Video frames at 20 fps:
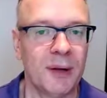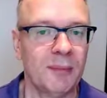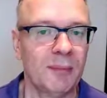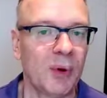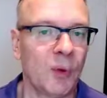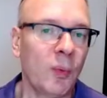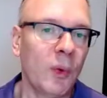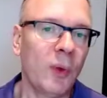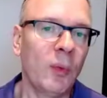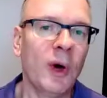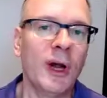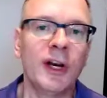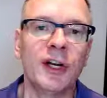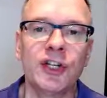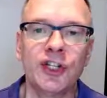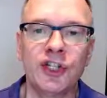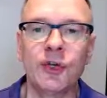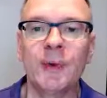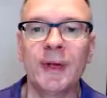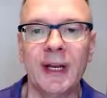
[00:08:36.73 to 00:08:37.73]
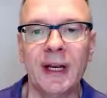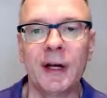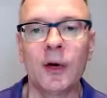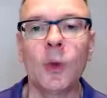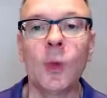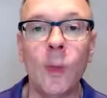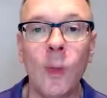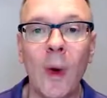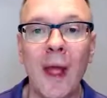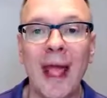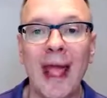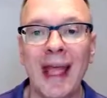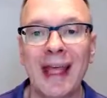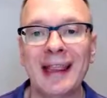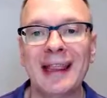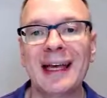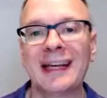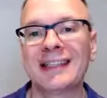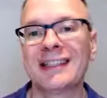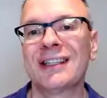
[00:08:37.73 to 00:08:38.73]
But we want to do it in a way
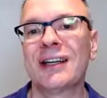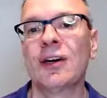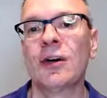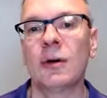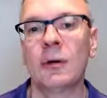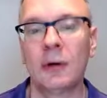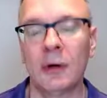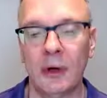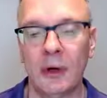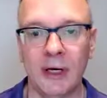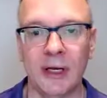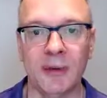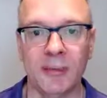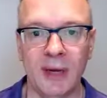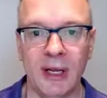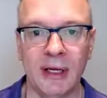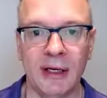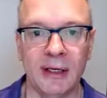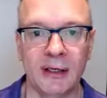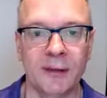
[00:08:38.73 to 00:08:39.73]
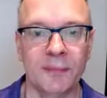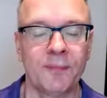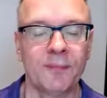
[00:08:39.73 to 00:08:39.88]
that's automated.